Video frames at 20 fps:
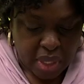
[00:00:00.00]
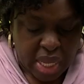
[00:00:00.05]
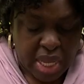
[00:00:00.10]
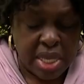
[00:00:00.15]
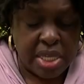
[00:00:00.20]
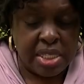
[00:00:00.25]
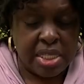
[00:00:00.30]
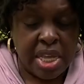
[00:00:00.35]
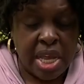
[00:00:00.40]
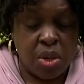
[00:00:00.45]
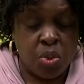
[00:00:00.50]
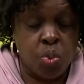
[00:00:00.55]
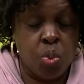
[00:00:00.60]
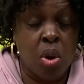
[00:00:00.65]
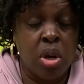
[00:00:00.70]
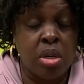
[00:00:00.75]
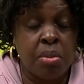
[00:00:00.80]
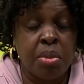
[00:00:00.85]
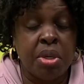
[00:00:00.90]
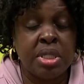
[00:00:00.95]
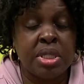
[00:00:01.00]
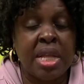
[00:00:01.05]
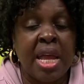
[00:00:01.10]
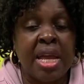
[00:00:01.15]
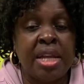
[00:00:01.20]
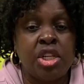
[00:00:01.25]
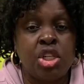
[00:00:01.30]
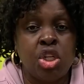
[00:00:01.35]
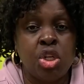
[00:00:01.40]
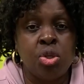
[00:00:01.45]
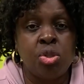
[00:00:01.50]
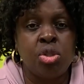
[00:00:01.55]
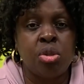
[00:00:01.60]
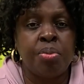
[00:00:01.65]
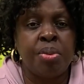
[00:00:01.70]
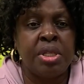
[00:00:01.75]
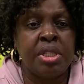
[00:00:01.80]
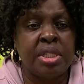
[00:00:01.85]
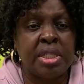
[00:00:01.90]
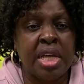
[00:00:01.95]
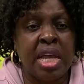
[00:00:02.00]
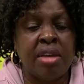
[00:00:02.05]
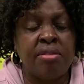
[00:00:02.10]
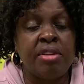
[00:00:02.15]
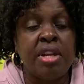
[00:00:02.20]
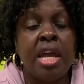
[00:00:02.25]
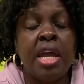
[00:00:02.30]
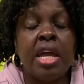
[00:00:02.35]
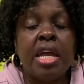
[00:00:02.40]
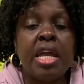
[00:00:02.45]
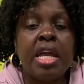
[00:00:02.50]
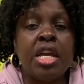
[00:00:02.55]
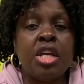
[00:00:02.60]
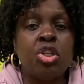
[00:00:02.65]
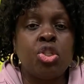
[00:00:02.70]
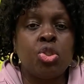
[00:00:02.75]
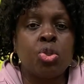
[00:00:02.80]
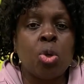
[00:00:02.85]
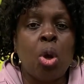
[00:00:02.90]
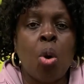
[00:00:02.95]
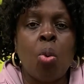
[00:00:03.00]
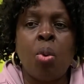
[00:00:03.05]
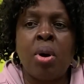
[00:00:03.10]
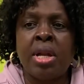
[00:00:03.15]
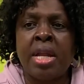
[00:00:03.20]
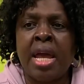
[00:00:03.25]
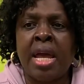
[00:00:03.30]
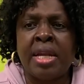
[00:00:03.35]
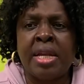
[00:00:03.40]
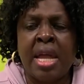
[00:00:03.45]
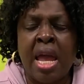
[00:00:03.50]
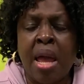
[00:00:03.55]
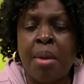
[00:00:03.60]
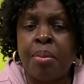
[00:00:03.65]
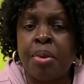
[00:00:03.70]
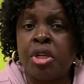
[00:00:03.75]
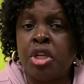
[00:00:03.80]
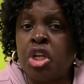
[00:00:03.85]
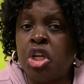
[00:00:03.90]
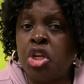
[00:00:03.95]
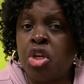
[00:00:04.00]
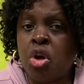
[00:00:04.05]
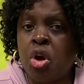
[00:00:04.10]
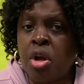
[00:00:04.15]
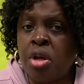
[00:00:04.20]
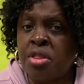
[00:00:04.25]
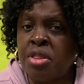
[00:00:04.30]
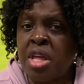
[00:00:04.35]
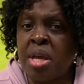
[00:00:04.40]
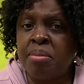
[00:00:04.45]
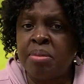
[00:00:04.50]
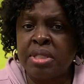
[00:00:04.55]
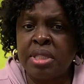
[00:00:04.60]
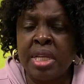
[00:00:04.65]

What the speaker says: He said, "What must I do to be saved?" He saw what had happened. He heard them